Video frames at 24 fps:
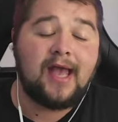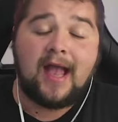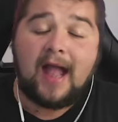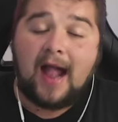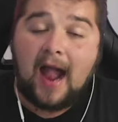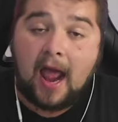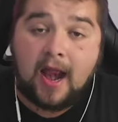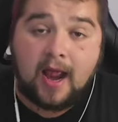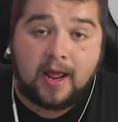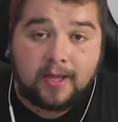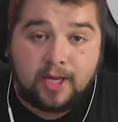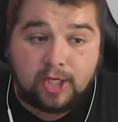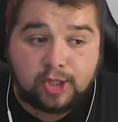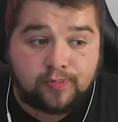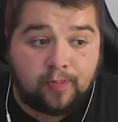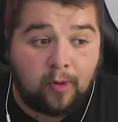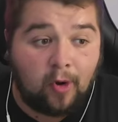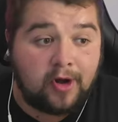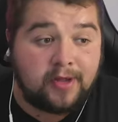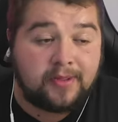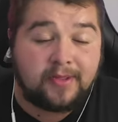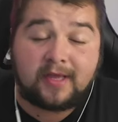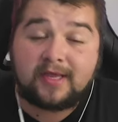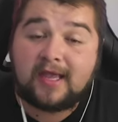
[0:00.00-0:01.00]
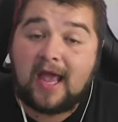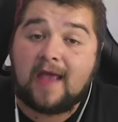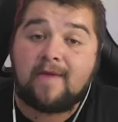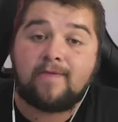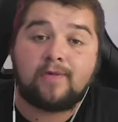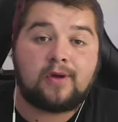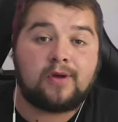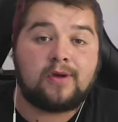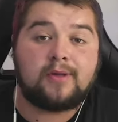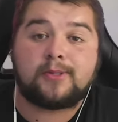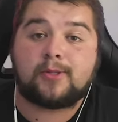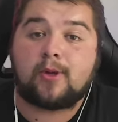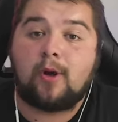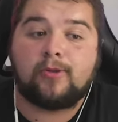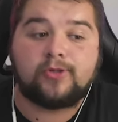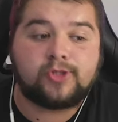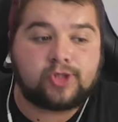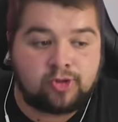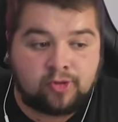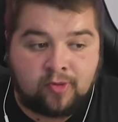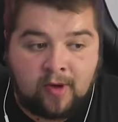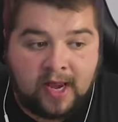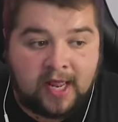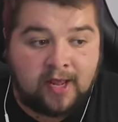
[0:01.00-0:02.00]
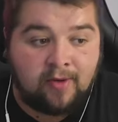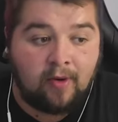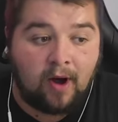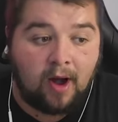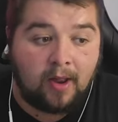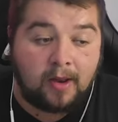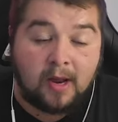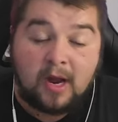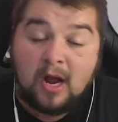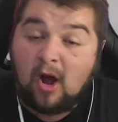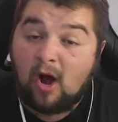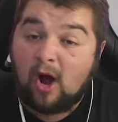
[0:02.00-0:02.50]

And at this point, the game could have gone to anyone.